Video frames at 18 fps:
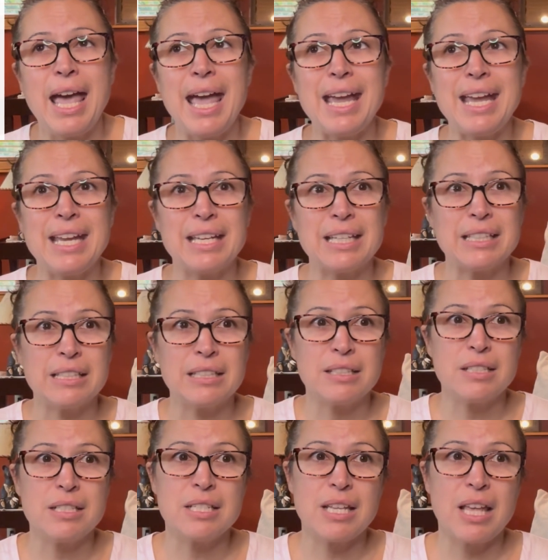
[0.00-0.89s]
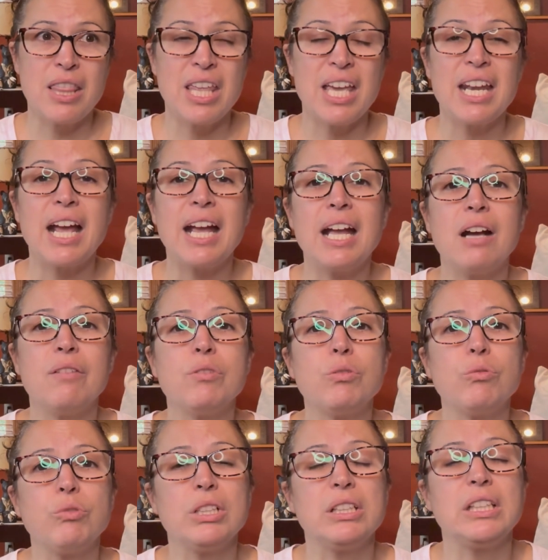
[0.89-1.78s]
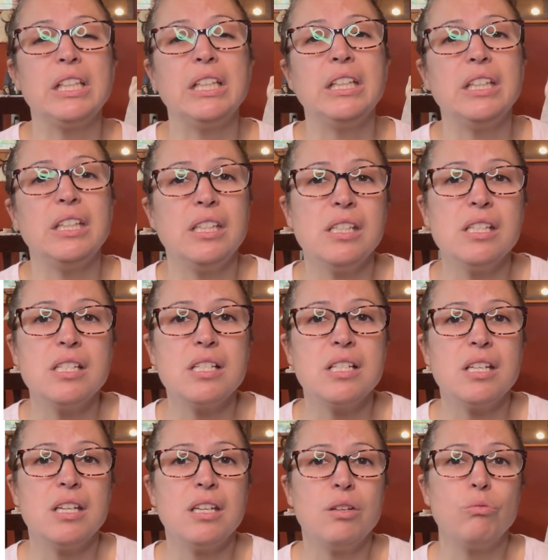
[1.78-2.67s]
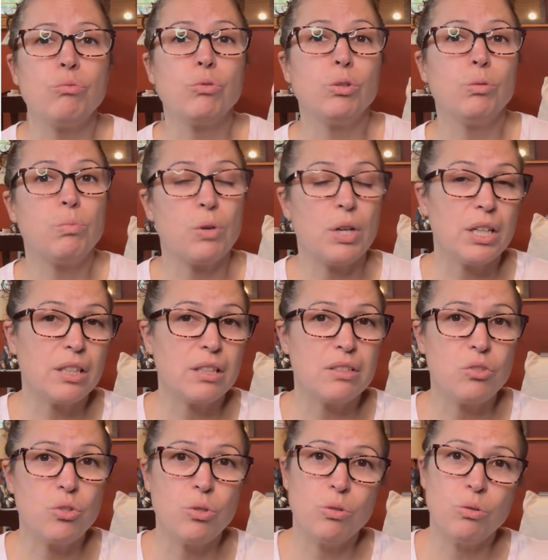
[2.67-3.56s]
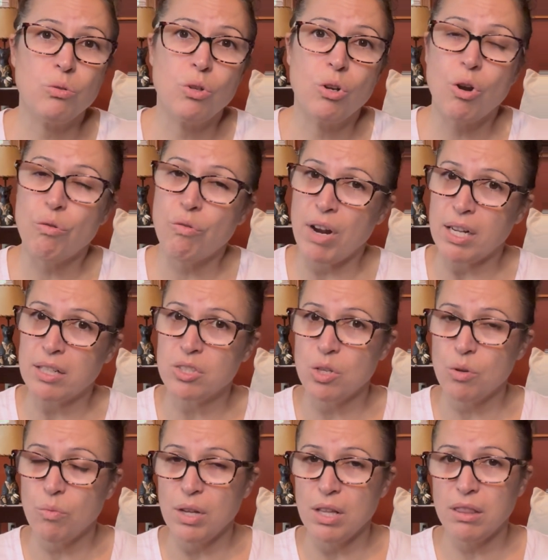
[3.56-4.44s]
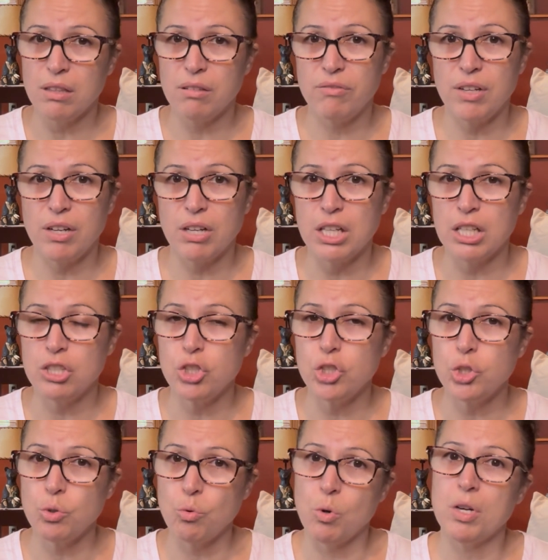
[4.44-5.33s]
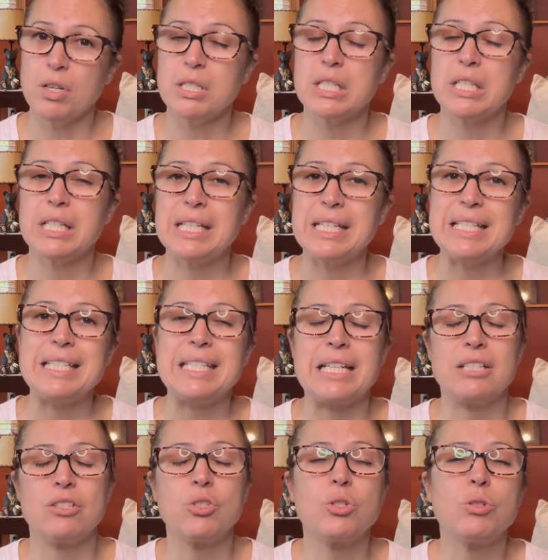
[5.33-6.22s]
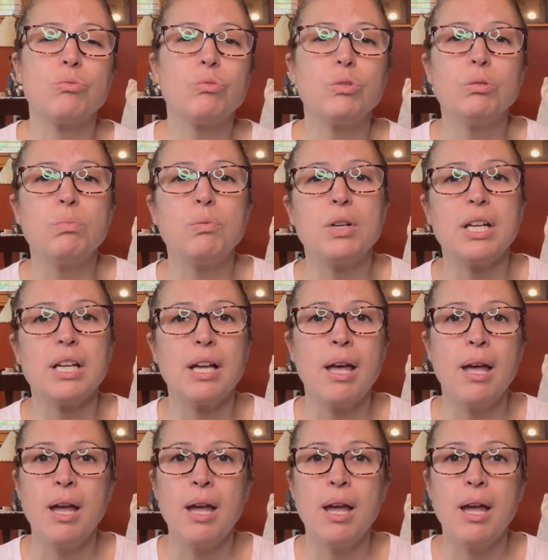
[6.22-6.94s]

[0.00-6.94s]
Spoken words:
And then I have a really easy rubric to correct it with, a very short, condensed rubric,